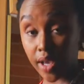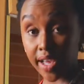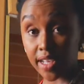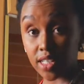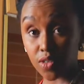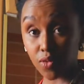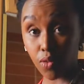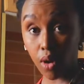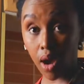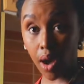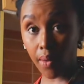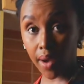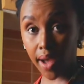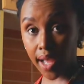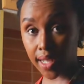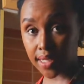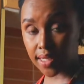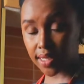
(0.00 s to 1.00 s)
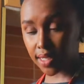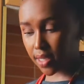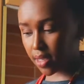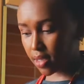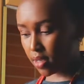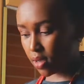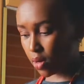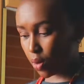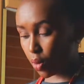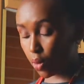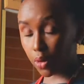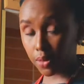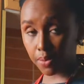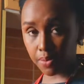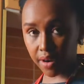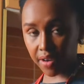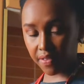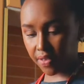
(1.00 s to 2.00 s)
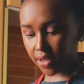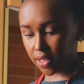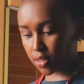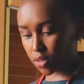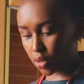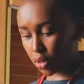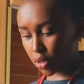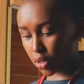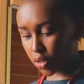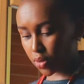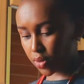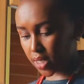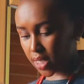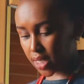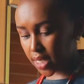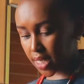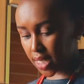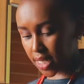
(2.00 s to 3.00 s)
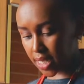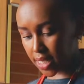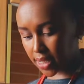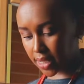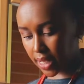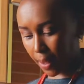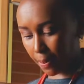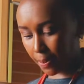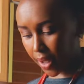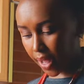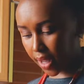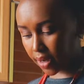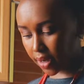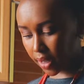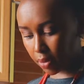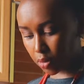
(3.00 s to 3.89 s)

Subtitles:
guys, for our hearty oat breakfast, all you need is a pan.